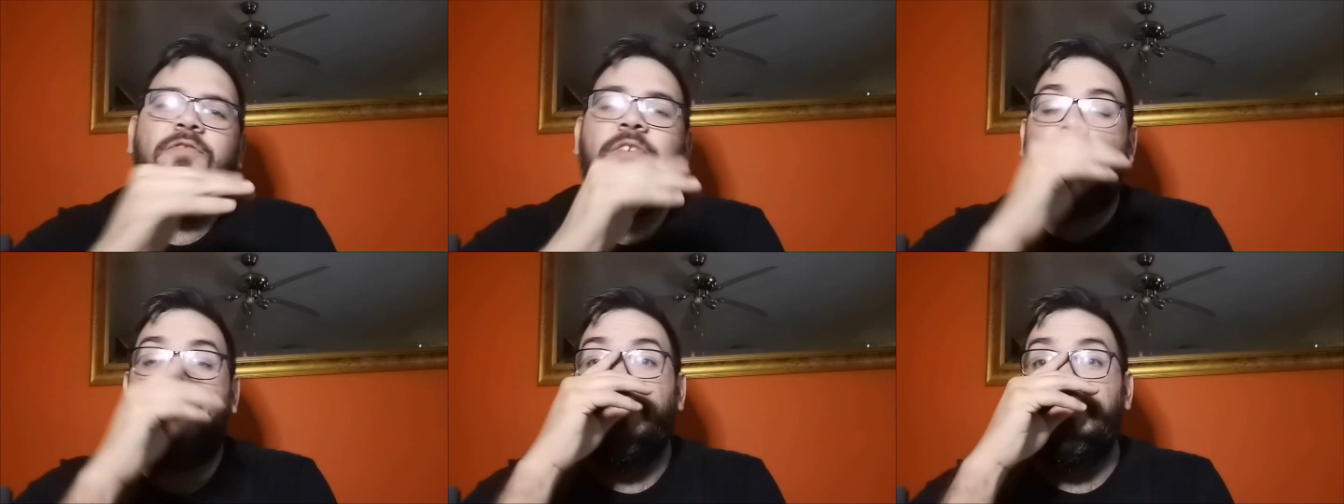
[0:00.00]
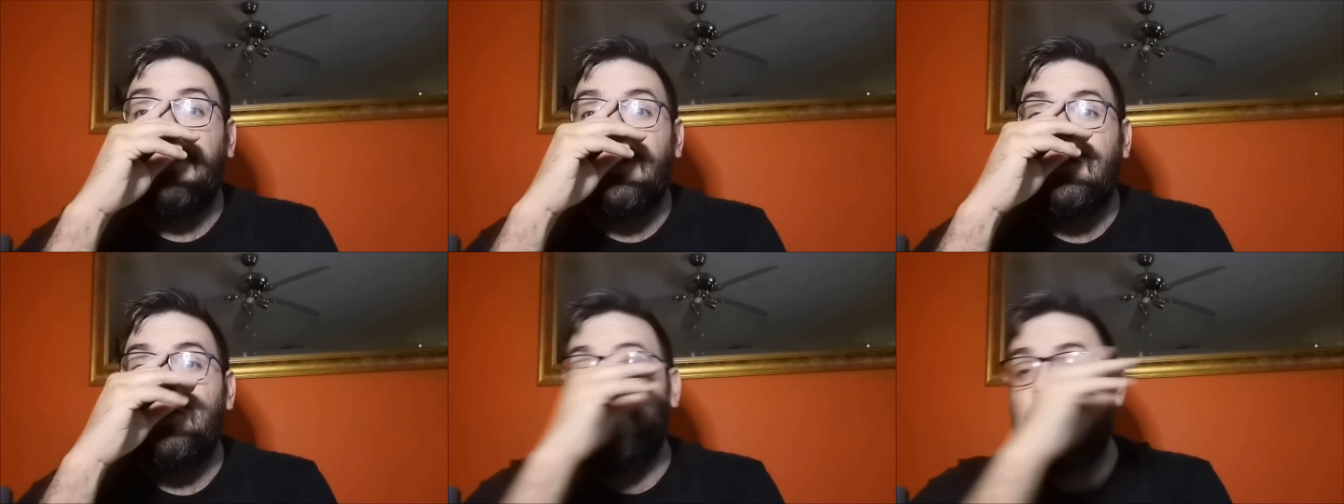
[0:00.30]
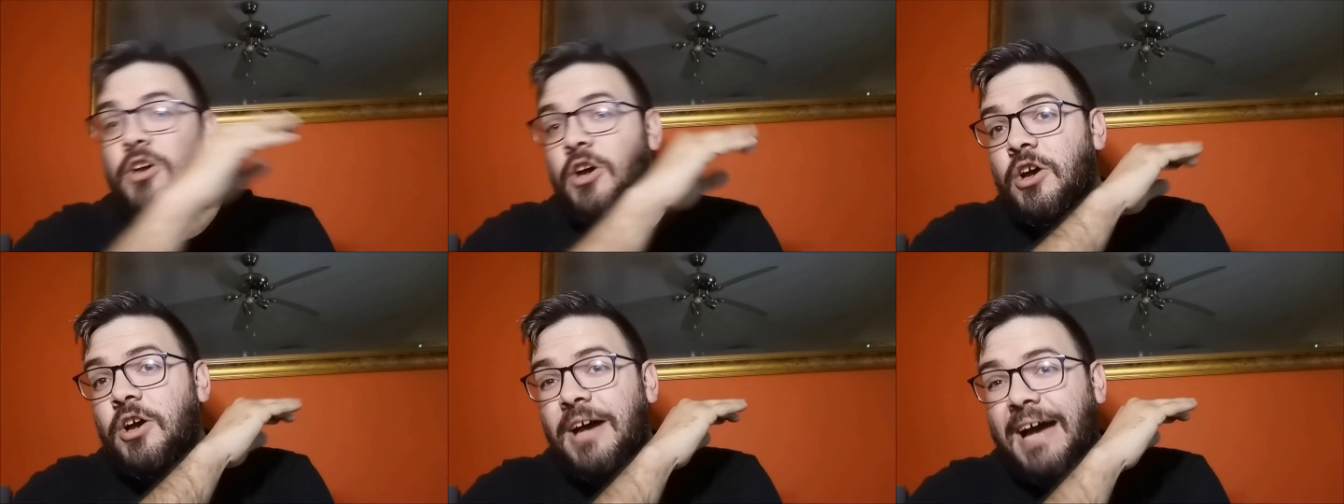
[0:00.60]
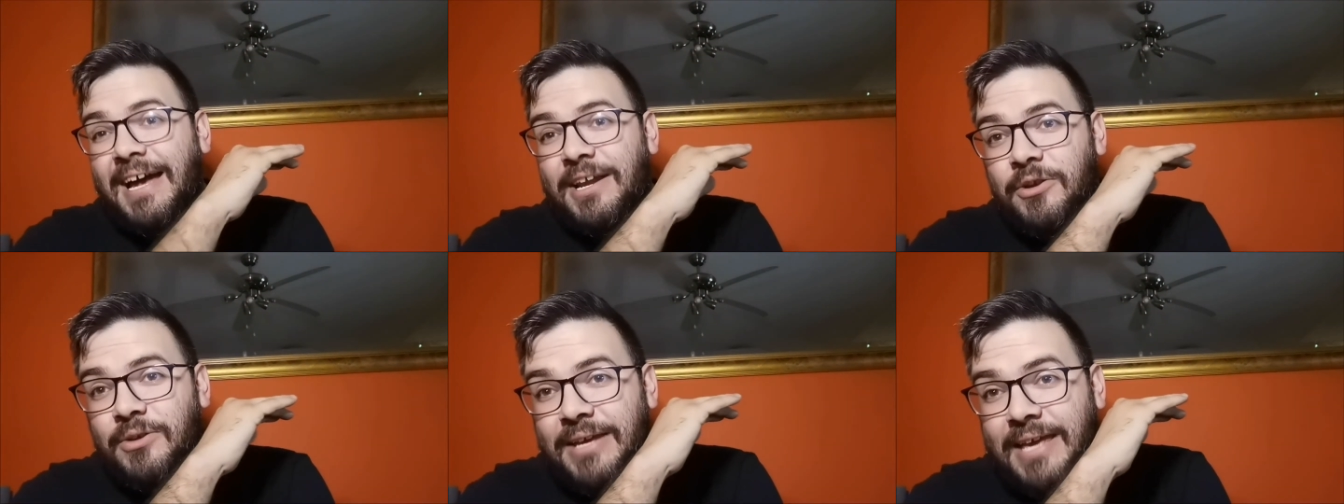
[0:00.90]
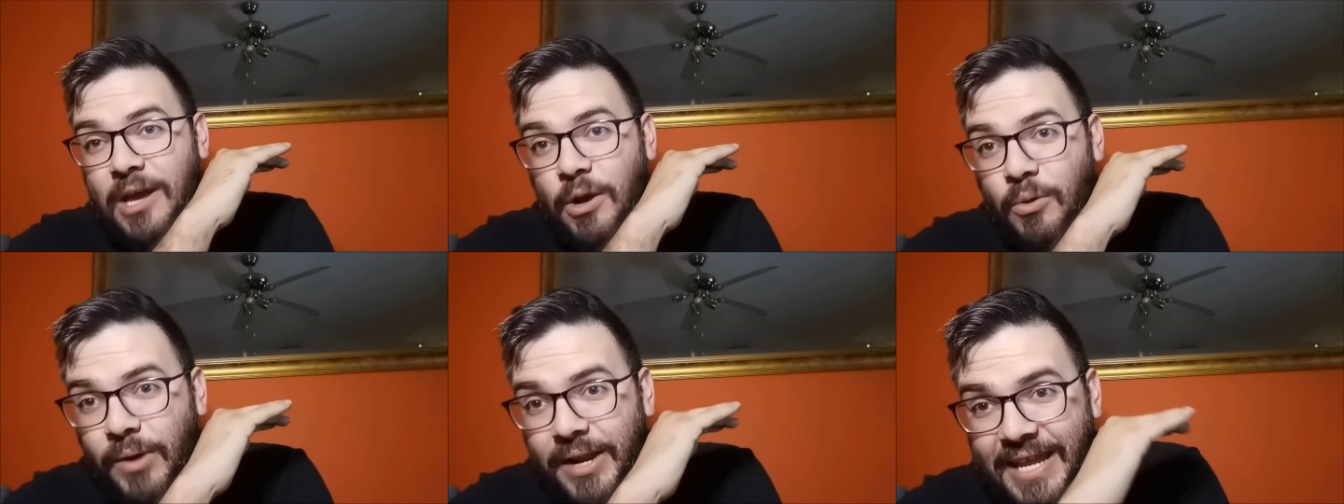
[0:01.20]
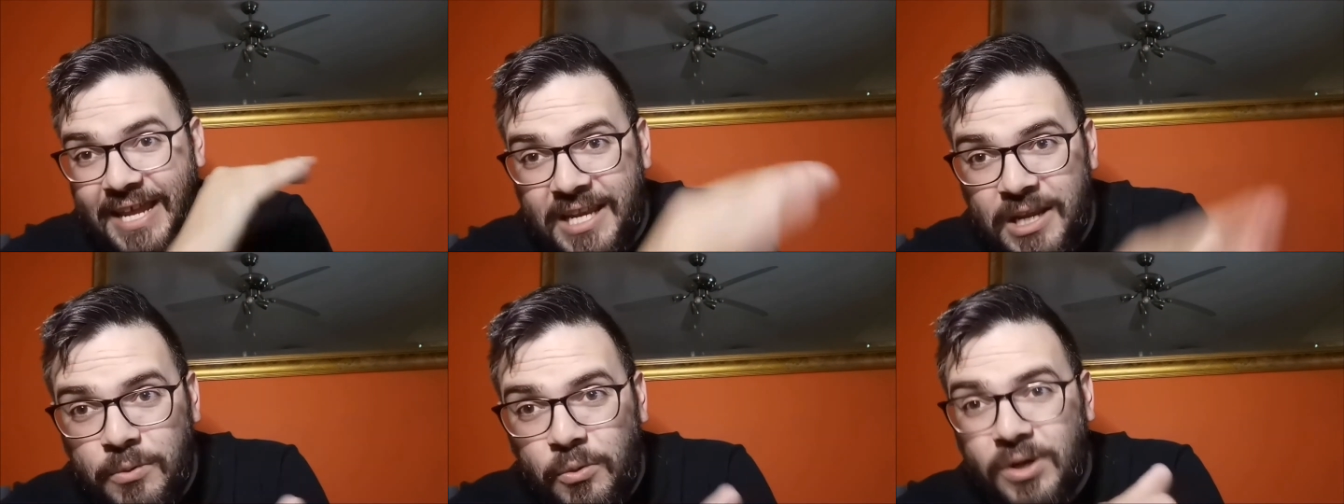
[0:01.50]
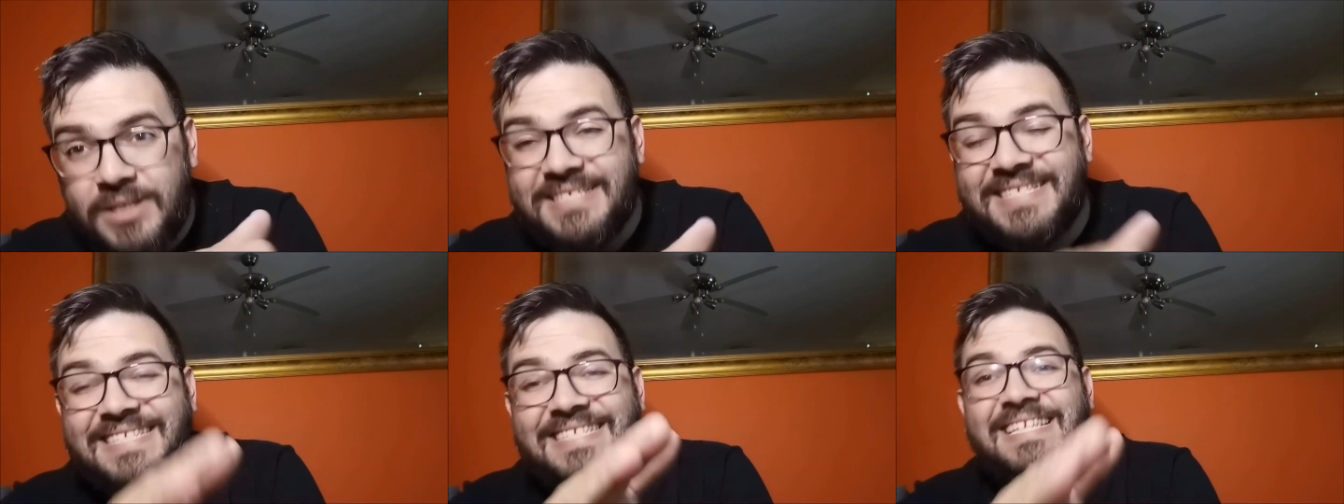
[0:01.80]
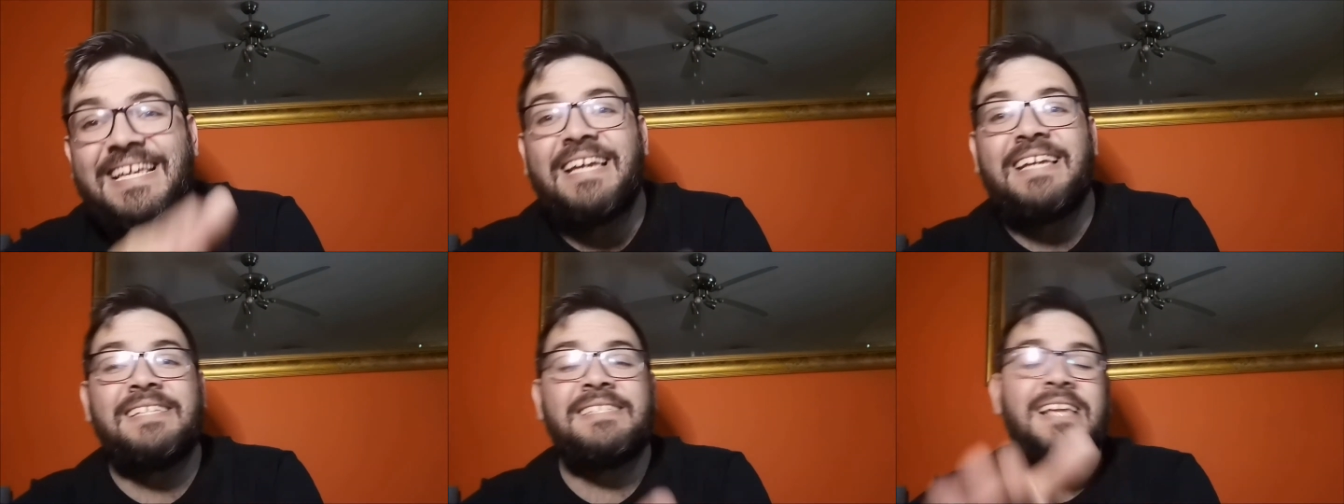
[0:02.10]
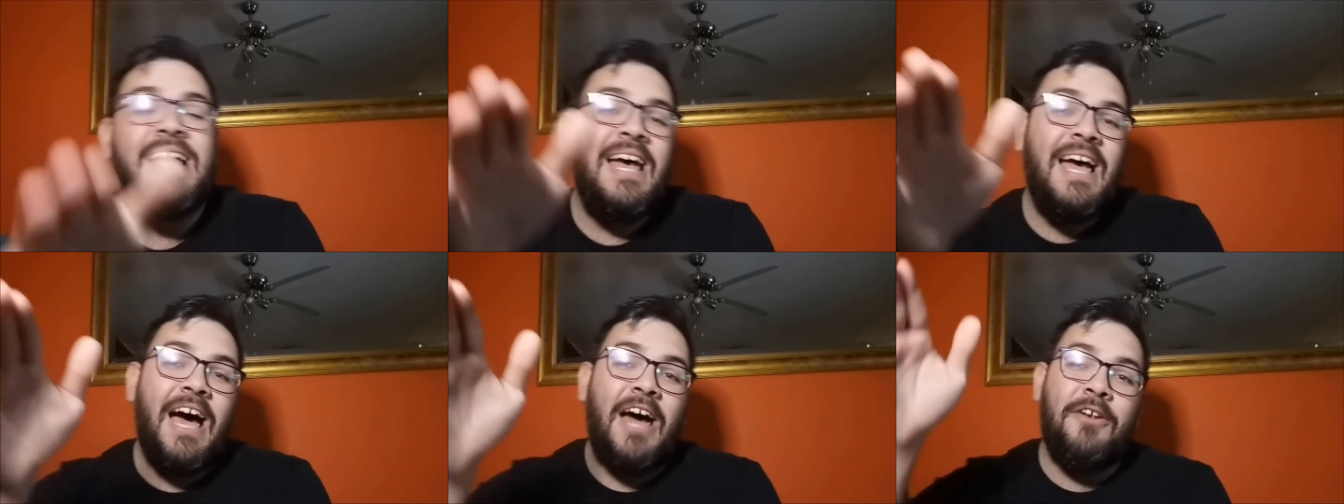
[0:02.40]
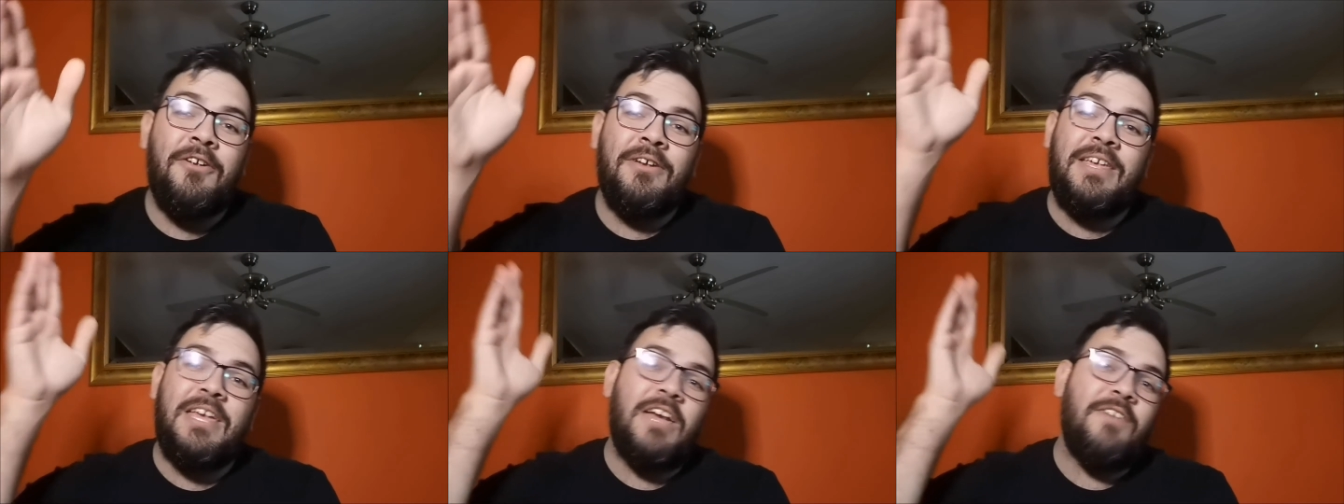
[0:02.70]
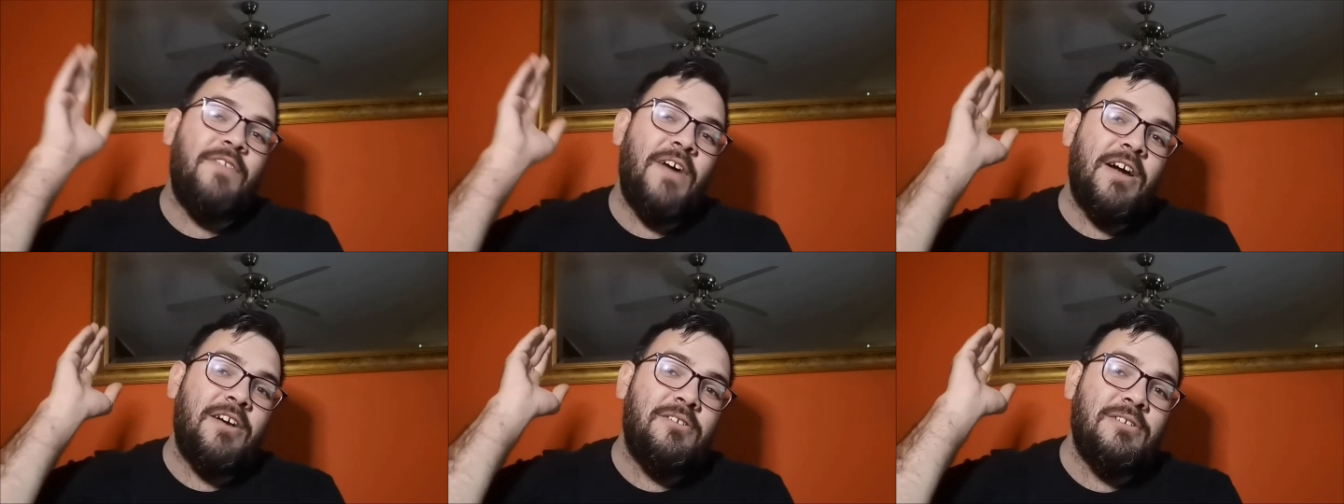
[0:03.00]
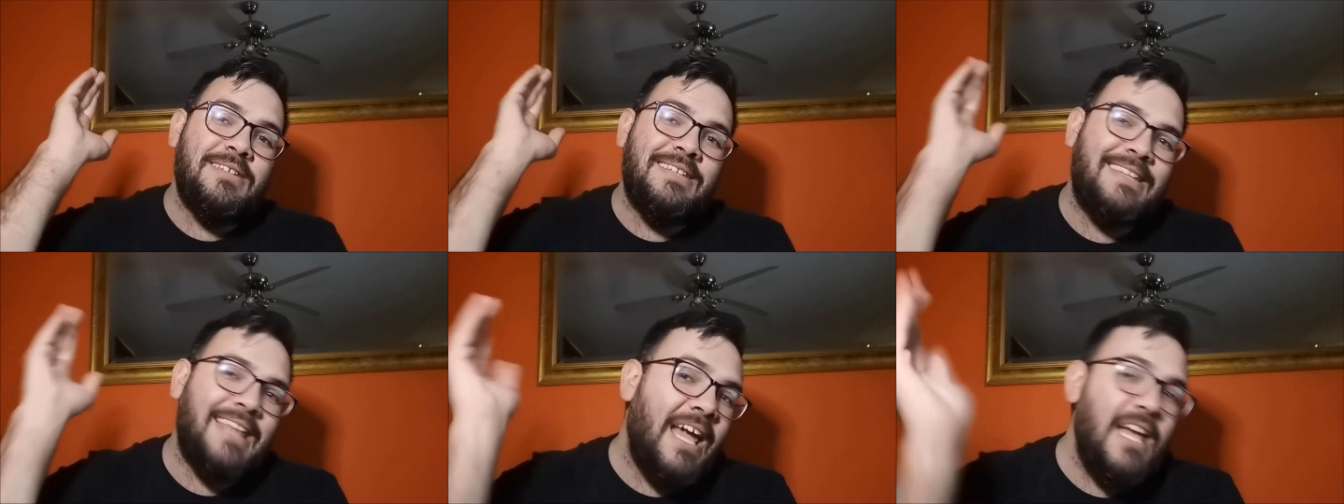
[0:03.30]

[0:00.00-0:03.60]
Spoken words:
of the year. I don't care what anyone says. I don't care if Uncle